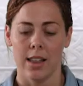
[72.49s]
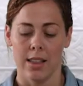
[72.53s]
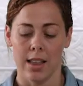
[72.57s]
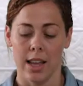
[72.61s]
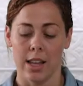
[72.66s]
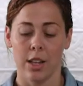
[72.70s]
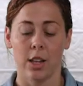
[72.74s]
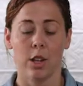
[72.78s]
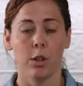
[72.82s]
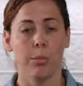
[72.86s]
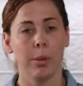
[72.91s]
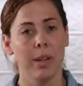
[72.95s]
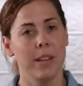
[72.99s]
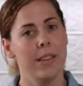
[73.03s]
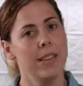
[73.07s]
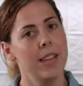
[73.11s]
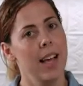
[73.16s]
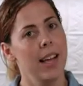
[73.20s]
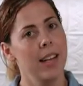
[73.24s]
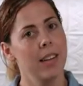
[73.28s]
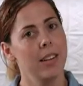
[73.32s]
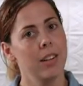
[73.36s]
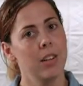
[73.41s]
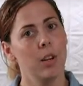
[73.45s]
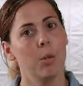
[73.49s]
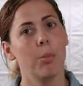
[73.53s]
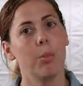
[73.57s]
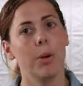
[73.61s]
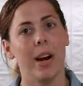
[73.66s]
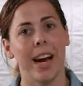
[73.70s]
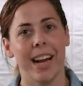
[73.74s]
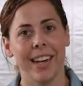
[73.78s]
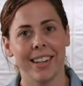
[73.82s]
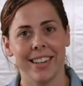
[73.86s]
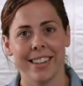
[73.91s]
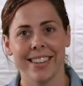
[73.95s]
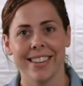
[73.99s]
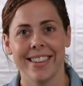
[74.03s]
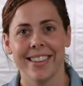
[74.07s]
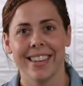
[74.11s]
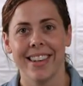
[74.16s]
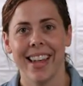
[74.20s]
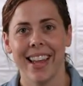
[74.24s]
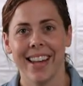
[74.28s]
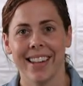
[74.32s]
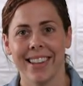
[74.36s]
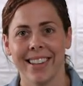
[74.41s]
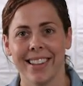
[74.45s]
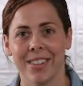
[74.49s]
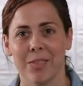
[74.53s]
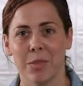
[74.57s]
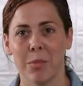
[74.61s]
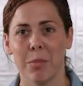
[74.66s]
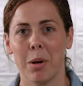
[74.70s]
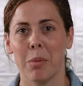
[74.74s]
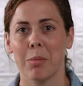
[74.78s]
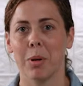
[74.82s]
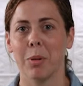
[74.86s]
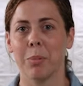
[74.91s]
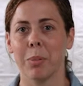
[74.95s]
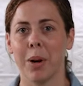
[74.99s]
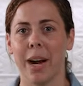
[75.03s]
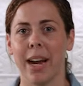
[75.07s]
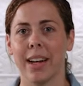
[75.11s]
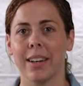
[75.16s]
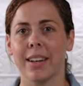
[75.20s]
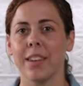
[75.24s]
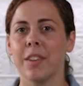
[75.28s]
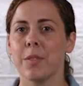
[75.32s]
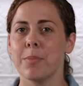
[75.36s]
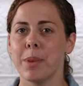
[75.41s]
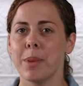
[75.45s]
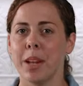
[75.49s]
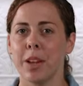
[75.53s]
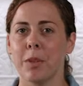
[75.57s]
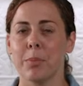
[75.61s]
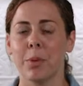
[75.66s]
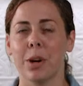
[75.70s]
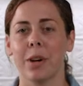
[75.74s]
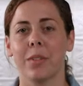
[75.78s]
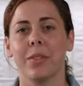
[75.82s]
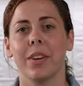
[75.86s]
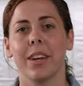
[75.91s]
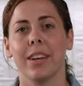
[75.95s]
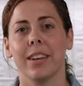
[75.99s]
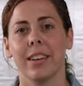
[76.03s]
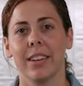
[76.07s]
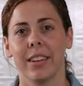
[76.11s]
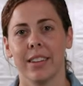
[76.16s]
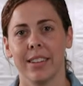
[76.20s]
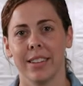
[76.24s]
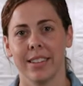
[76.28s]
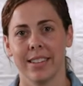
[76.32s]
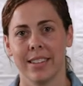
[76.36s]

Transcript: and then you'll be set to practice again. Remember, practice makes perfect.